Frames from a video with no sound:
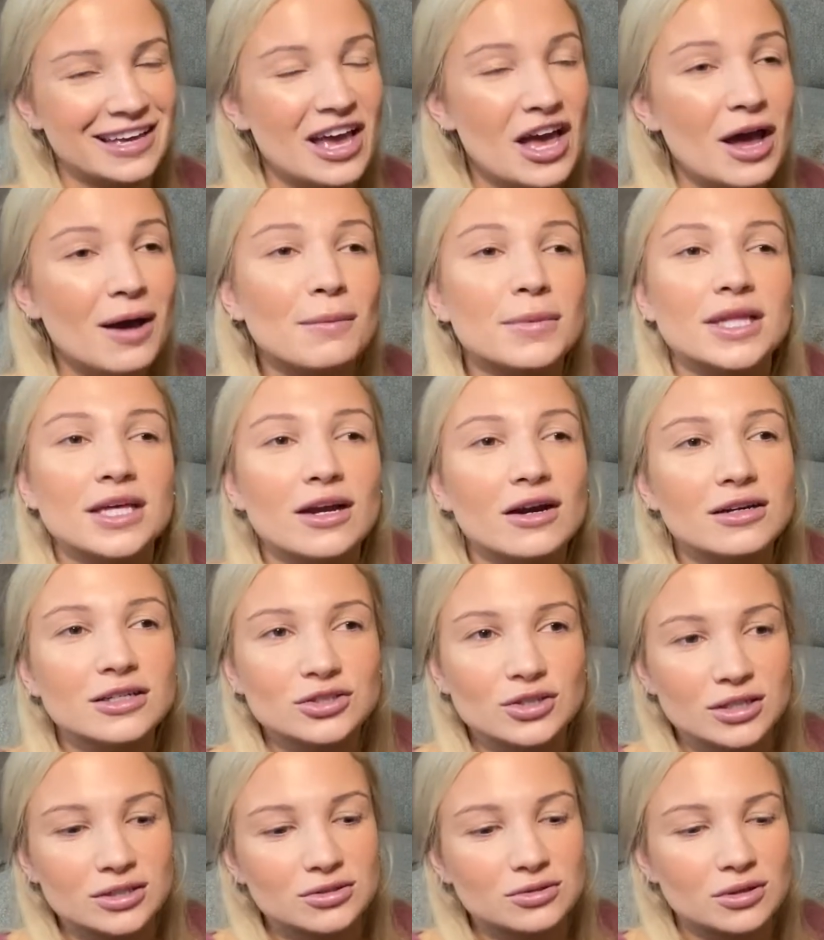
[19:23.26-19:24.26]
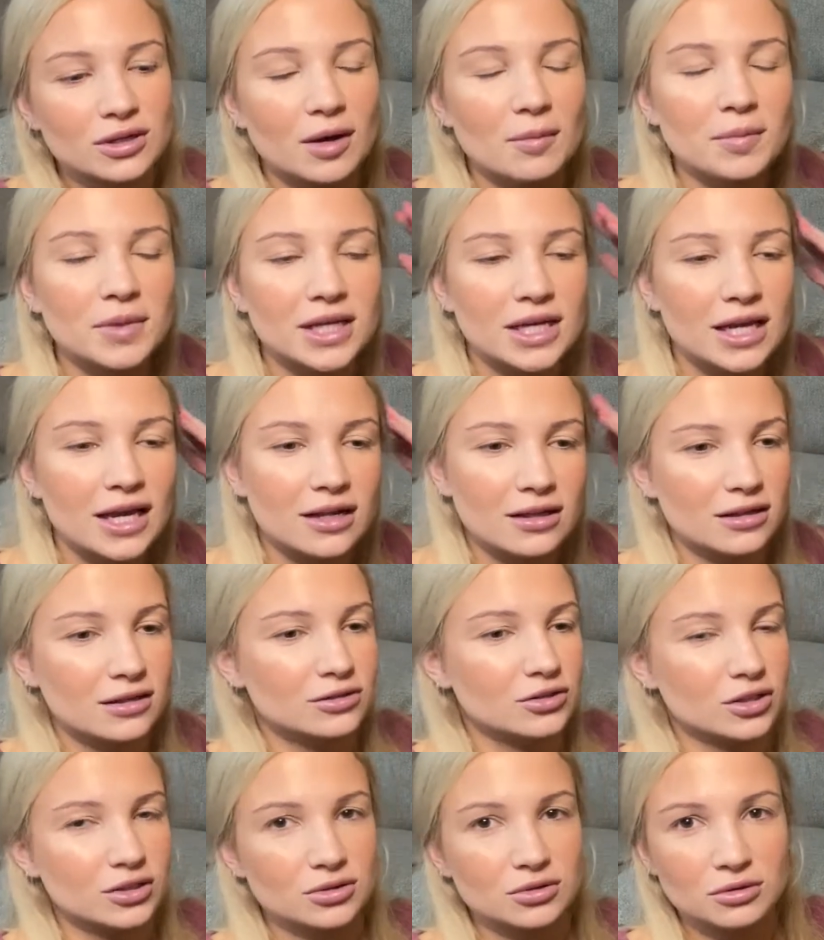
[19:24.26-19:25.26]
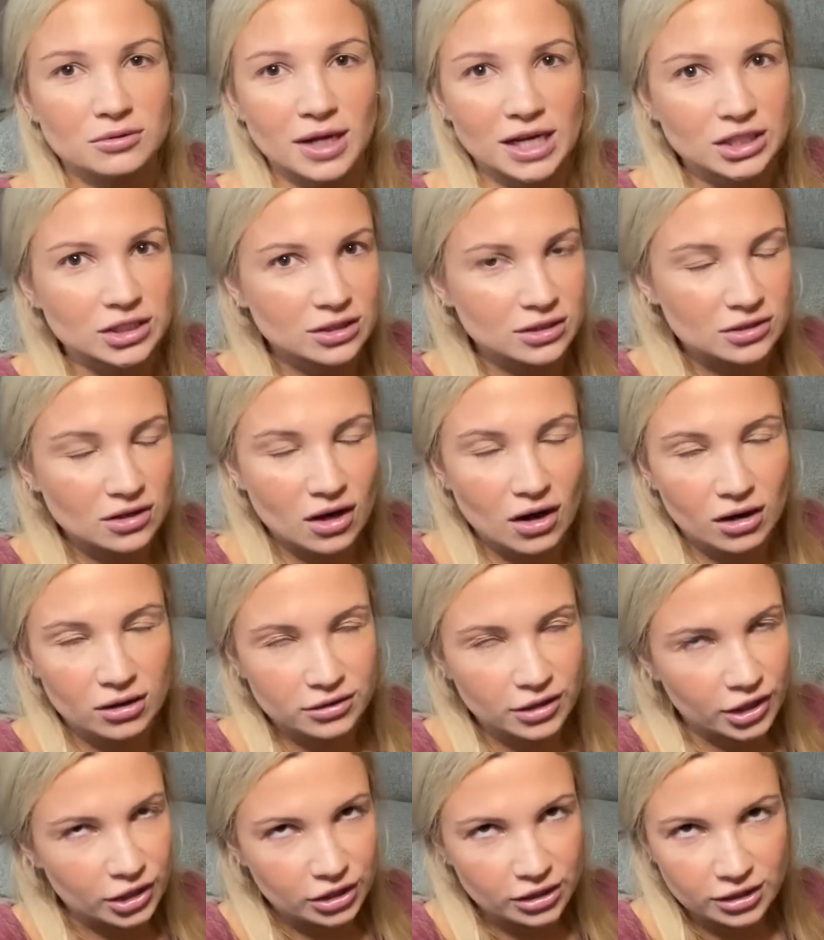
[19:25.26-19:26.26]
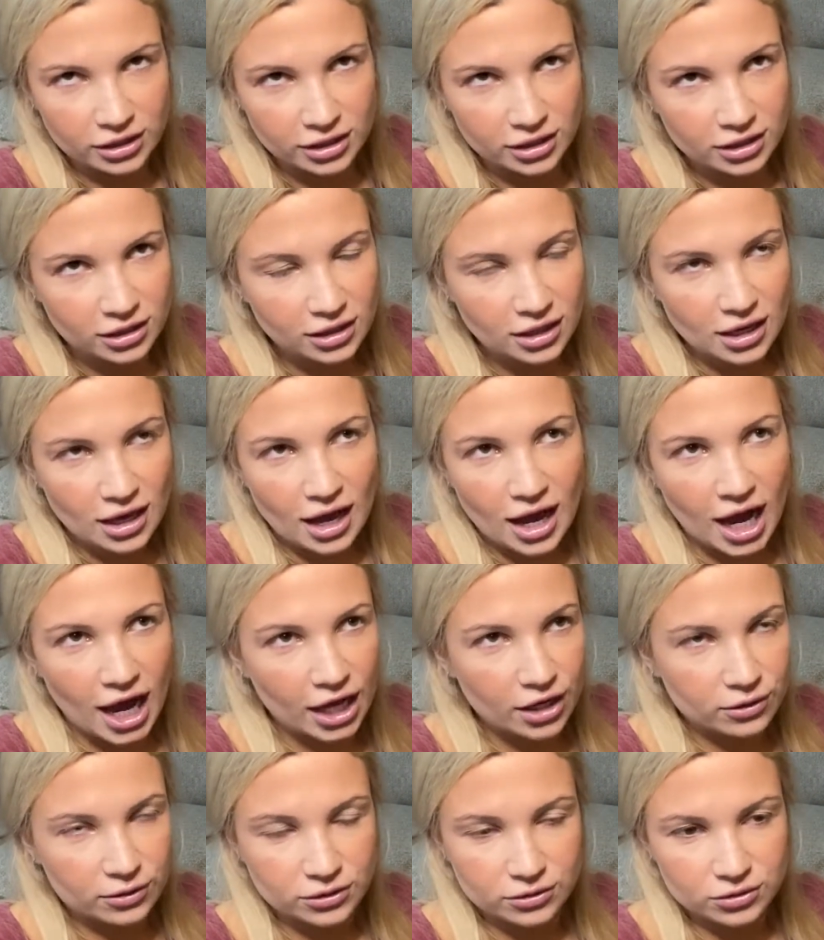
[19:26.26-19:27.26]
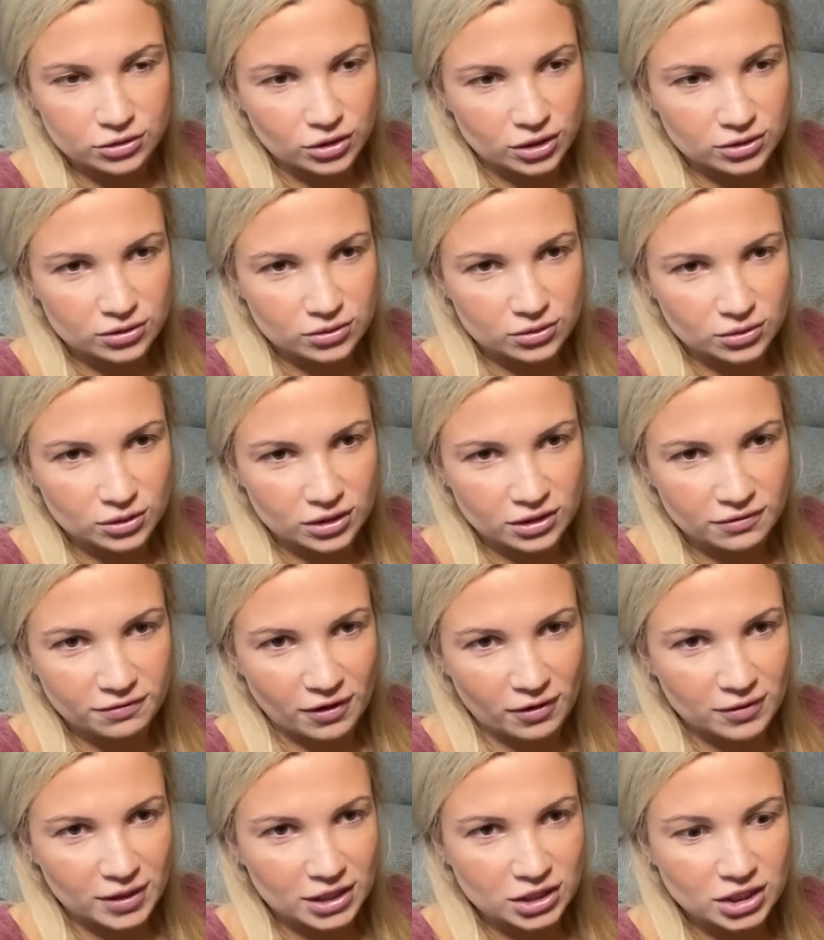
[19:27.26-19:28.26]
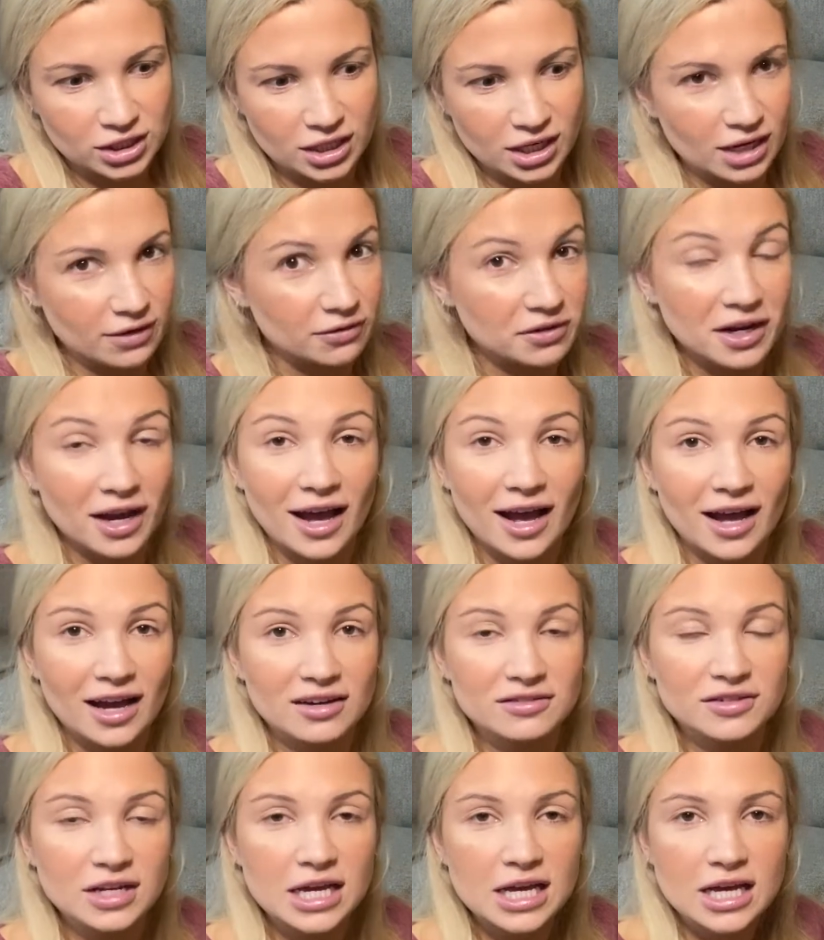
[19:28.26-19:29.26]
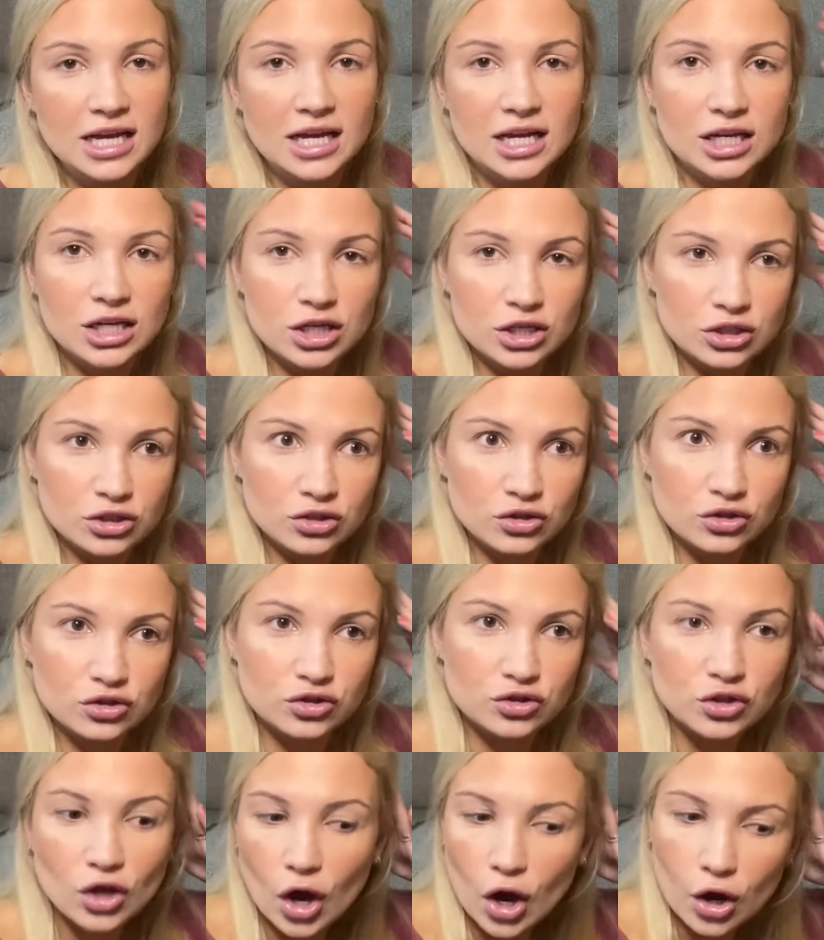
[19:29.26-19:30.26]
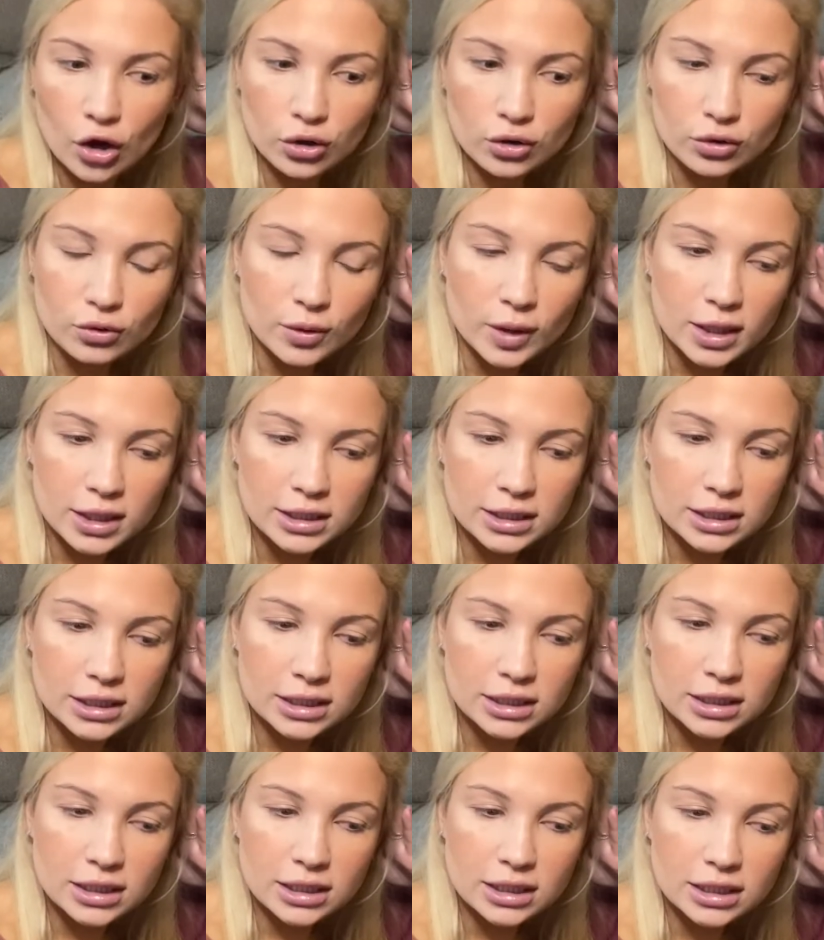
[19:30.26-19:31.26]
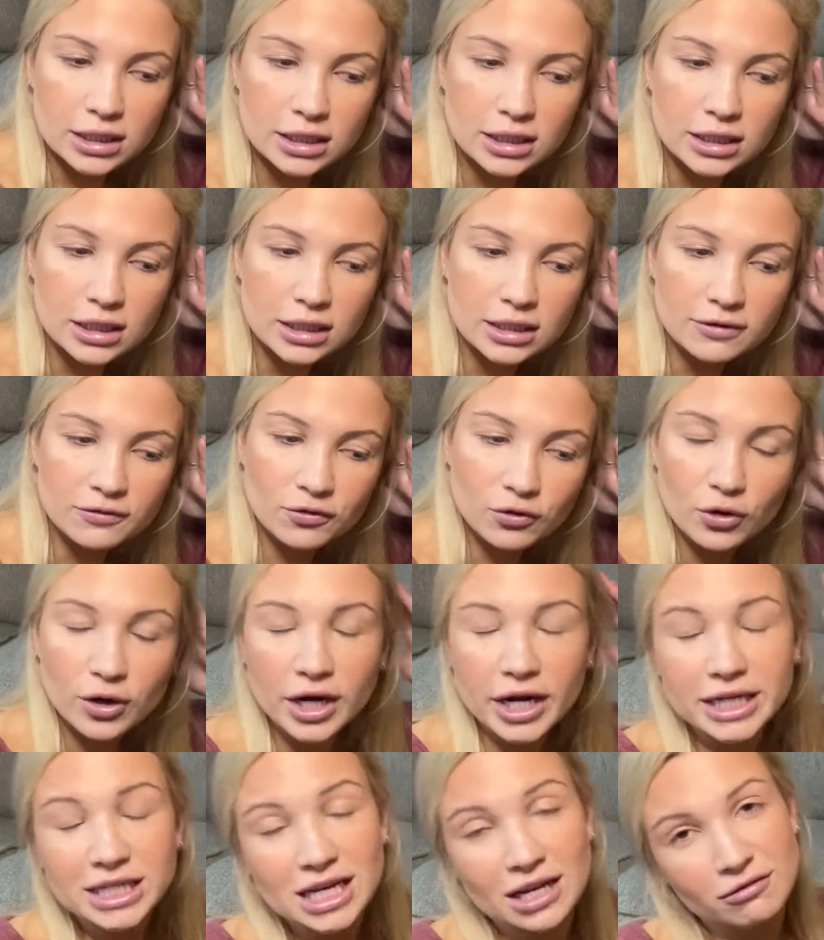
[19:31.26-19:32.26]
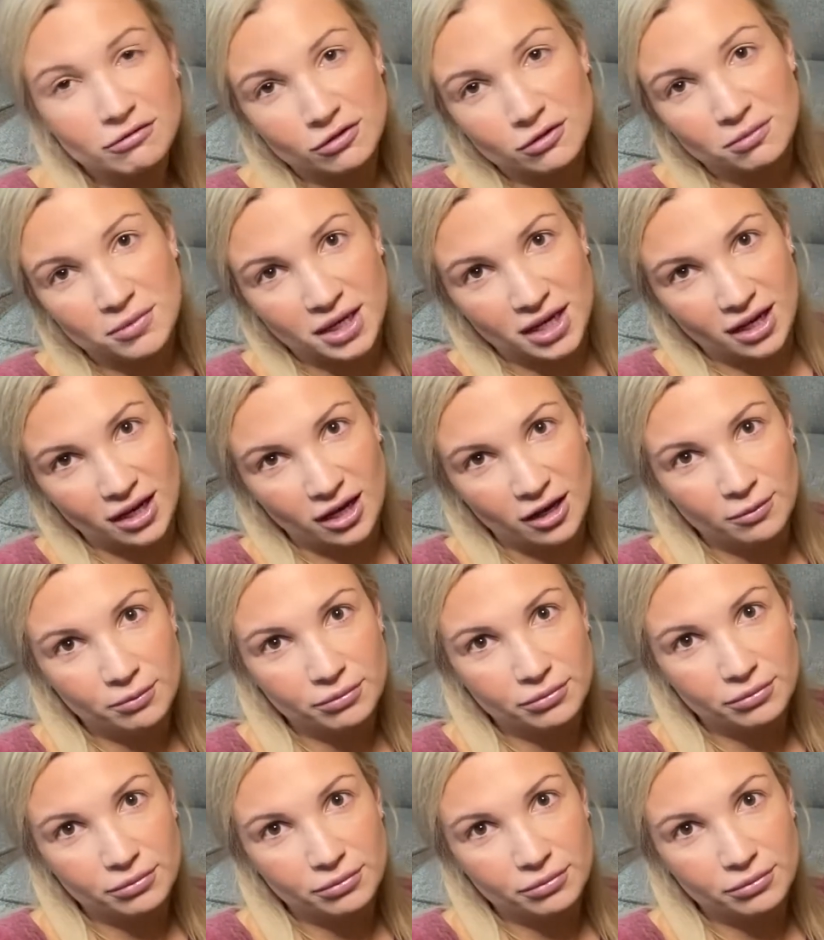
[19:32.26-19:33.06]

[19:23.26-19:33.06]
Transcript: But they are a drugstore company, and a lot of drugstore ranges are not good. I don't use drugstore foundation. I never have. So 4 out of 10 for me.